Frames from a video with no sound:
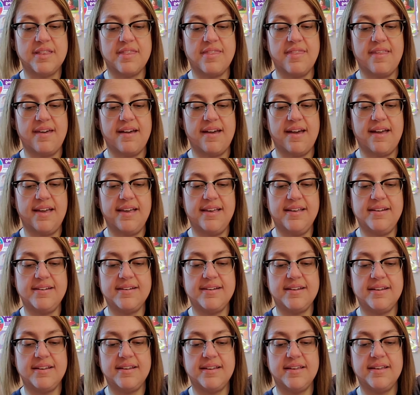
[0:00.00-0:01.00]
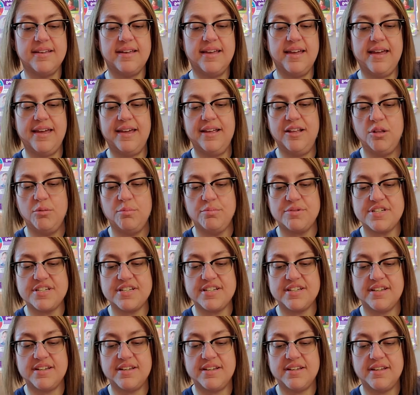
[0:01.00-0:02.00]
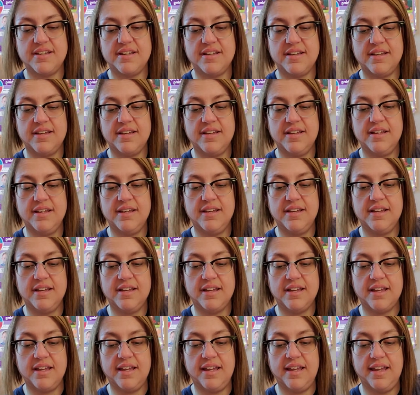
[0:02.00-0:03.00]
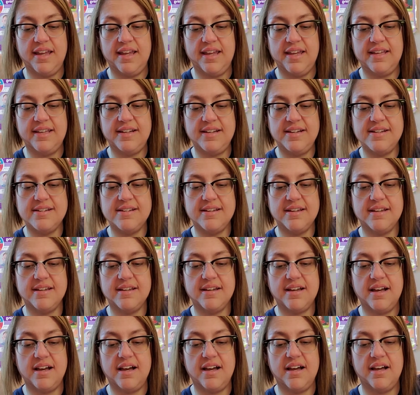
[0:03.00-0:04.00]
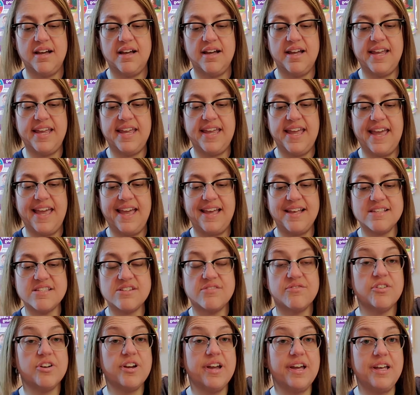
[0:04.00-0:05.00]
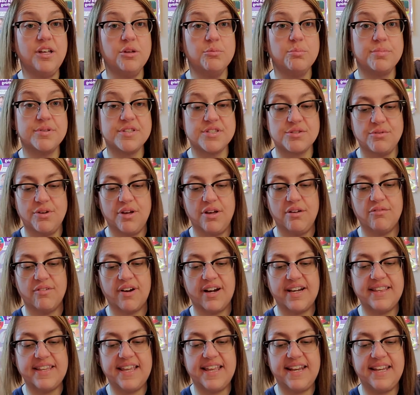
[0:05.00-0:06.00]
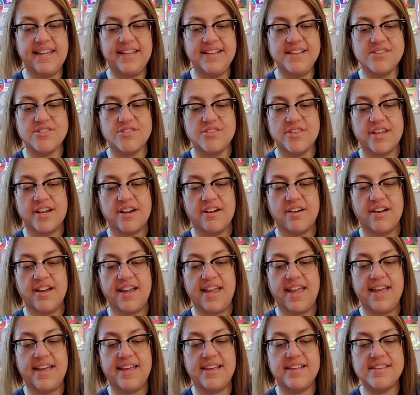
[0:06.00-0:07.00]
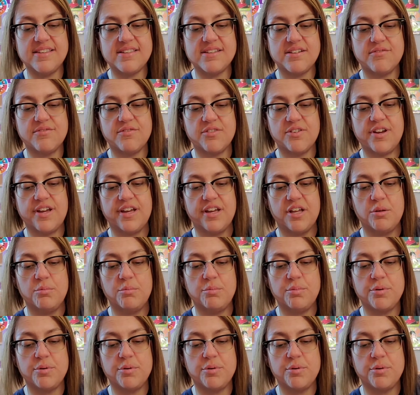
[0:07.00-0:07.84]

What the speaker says: that helped? And I asked for help. So I'll write that answer there. I asked for help.